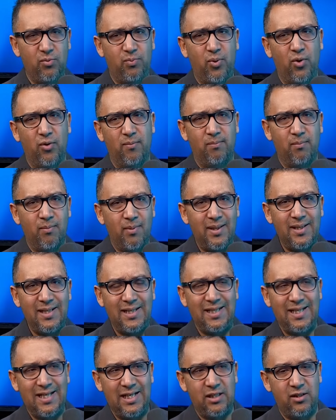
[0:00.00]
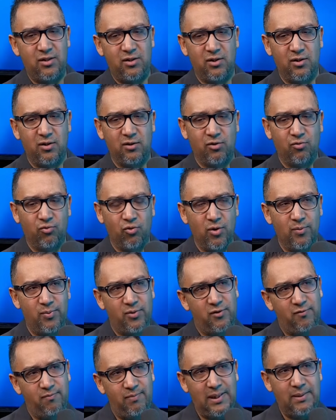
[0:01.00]
put money into
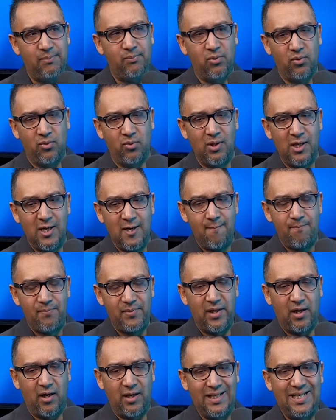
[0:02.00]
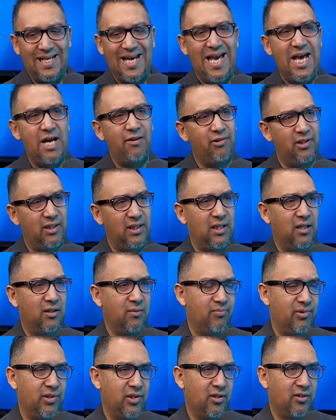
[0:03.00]
groups of people that are inherently
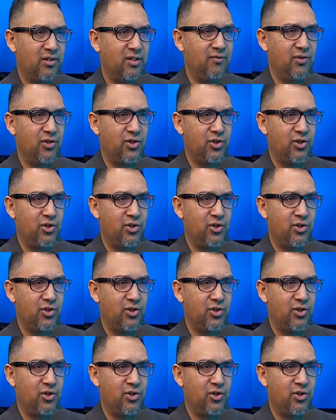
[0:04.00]
unproductive and